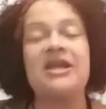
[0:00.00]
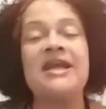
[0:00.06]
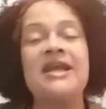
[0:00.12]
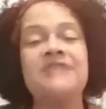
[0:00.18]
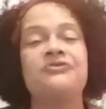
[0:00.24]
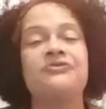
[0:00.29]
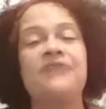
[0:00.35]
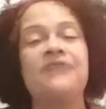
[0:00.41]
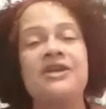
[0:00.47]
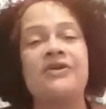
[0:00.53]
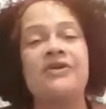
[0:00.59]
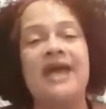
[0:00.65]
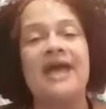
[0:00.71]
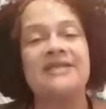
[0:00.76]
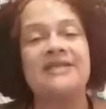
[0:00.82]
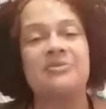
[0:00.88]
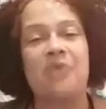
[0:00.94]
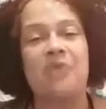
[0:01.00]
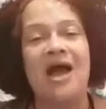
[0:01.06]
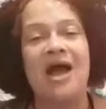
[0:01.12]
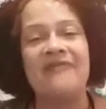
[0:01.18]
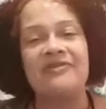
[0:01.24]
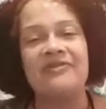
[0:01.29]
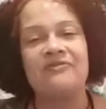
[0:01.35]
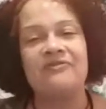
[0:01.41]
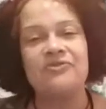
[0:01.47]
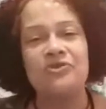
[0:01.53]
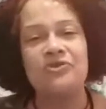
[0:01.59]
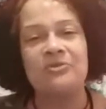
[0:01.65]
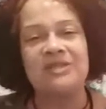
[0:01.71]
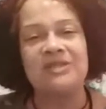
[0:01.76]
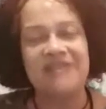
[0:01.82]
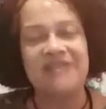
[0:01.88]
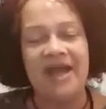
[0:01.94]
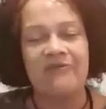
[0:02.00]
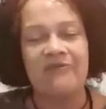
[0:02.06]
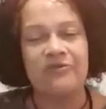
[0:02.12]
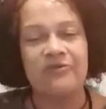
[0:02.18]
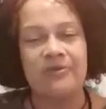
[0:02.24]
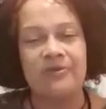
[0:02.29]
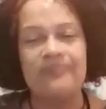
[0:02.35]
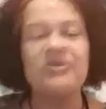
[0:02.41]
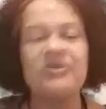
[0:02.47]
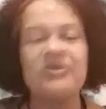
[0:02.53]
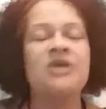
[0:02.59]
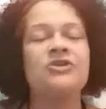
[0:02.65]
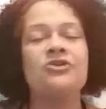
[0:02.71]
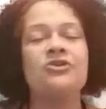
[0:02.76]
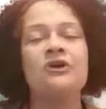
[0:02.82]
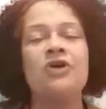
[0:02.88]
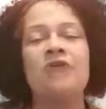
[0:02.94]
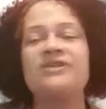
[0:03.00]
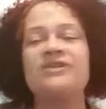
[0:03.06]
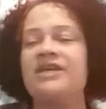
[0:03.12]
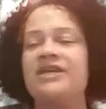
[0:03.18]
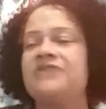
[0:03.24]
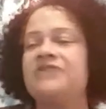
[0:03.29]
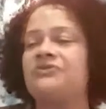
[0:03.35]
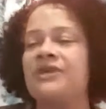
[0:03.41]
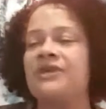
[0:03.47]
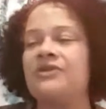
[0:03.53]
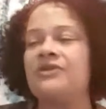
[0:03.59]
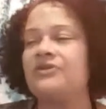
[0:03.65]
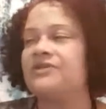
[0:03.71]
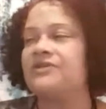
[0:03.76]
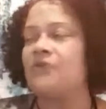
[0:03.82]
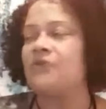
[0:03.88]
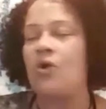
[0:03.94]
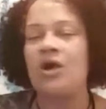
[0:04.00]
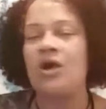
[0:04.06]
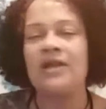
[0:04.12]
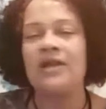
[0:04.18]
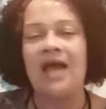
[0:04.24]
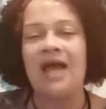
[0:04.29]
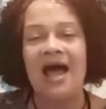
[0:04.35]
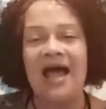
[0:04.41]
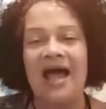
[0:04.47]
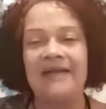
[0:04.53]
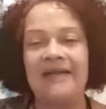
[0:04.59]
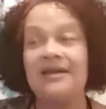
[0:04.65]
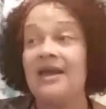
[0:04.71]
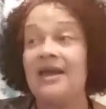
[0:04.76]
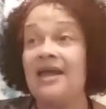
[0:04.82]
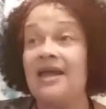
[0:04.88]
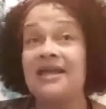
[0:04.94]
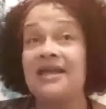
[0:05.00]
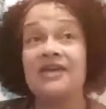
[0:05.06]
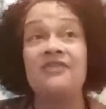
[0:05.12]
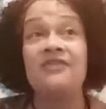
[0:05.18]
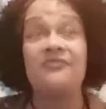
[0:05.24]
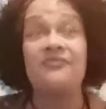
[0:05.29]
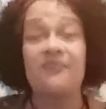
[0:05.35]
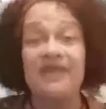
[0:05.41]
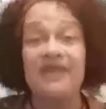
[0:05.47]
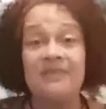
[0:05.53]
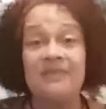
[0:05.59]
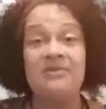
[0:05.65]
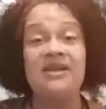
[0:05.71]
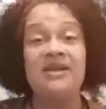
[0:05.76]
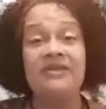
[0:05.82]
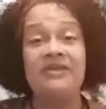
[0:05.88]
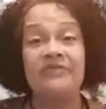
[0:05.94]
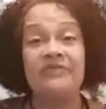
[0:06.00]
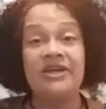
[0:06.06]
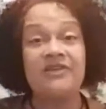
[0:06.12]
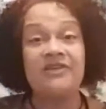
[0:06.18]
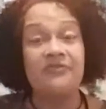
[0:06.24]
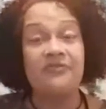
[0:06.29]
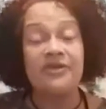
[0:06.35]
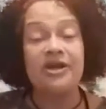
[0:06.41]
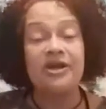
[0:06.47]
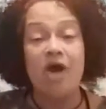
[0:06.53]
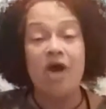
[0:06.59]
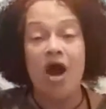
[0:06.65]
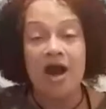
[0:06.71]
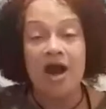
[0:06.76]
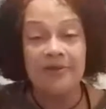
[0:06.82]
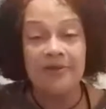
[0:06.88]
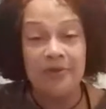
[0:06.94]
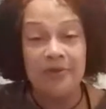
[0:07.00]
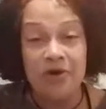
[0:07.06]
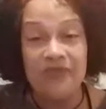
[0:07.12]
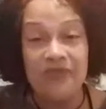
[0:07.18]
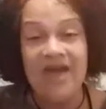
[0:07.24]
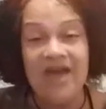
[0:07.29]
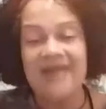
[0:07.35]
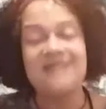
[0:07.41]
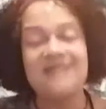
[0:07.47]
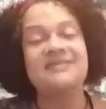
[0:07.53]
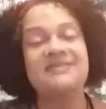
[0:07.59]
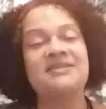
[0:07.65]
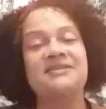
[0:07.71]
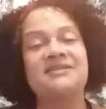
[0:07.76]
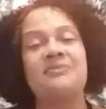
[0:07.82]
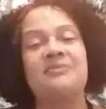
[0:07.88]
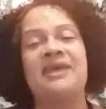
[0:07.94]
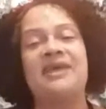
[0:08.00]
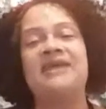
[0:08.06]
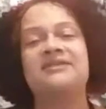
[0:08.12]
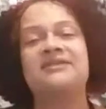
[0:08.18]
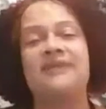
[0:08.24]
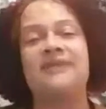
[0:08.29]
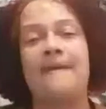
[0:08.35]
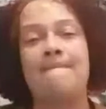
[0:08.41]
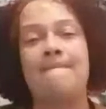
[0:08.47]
reader has a private room, a chat room. You can go to each reader that's online and get a free mini read, a free card pull. That is just amazing.